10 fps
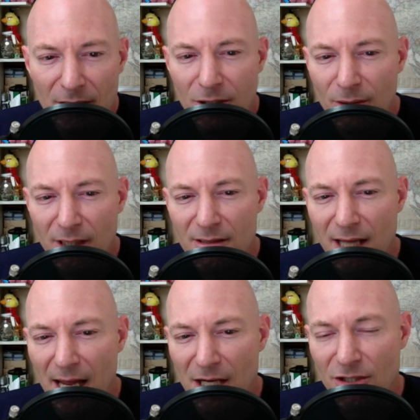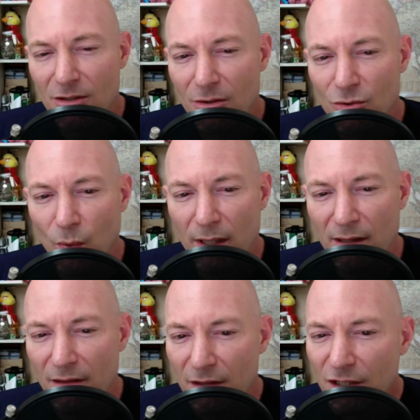Tune in to Asia News Weekly
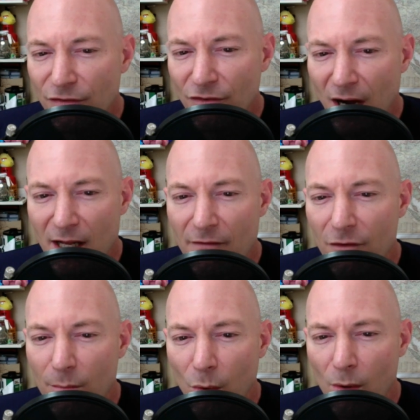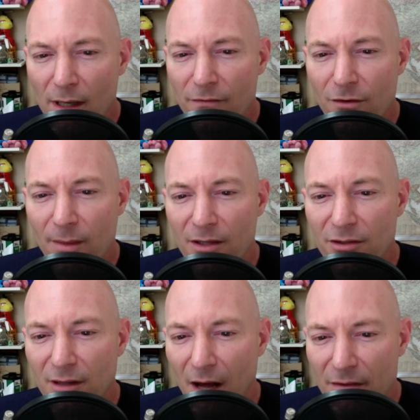this Friday for more
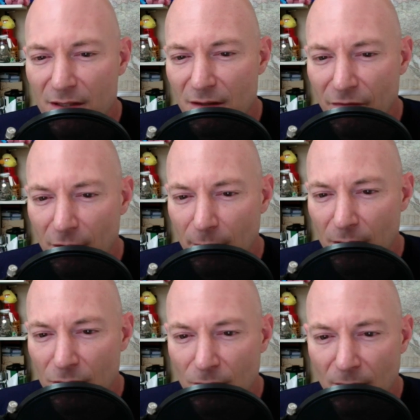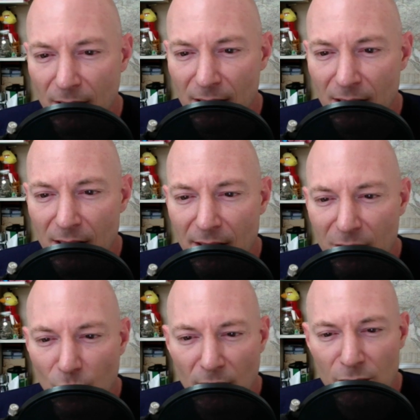information on this developing story, as
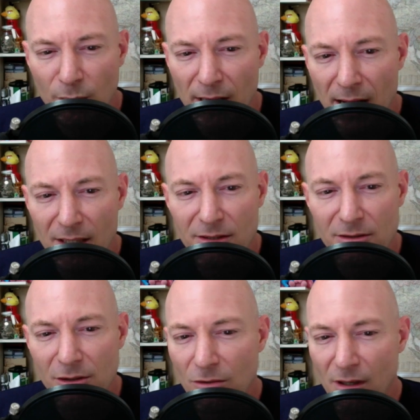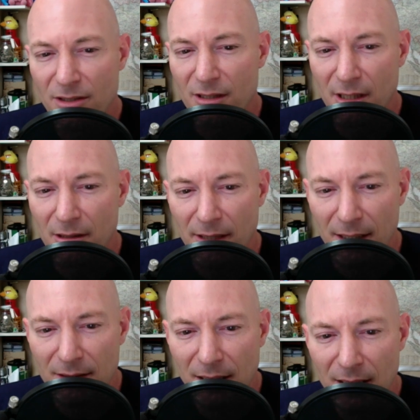well as reactions across the internet.
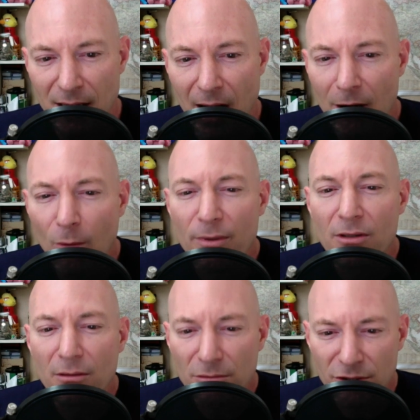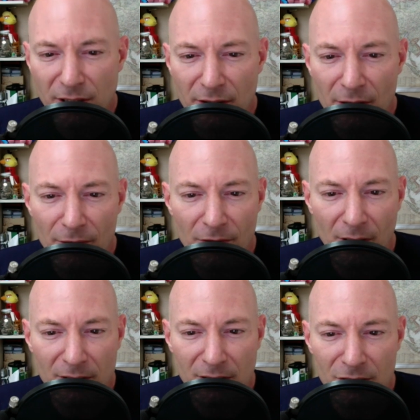I hope you'll share your
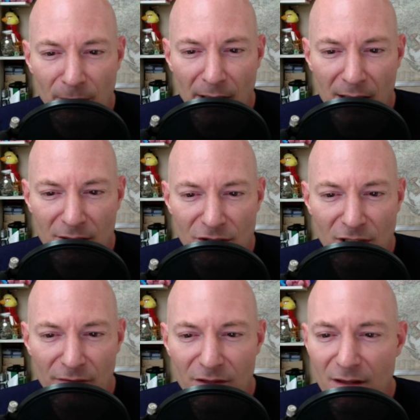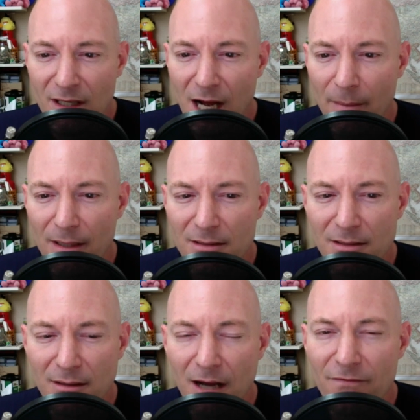thoughts on Japan's shift in the comments
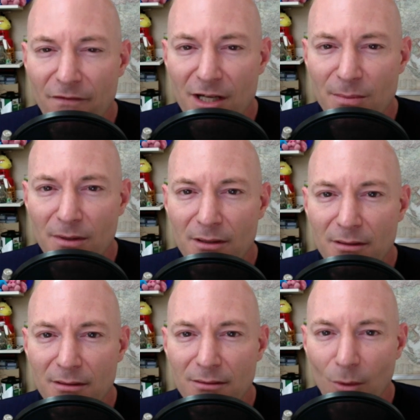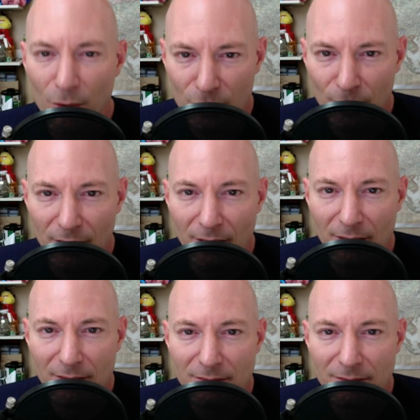on Facebook or Twitter.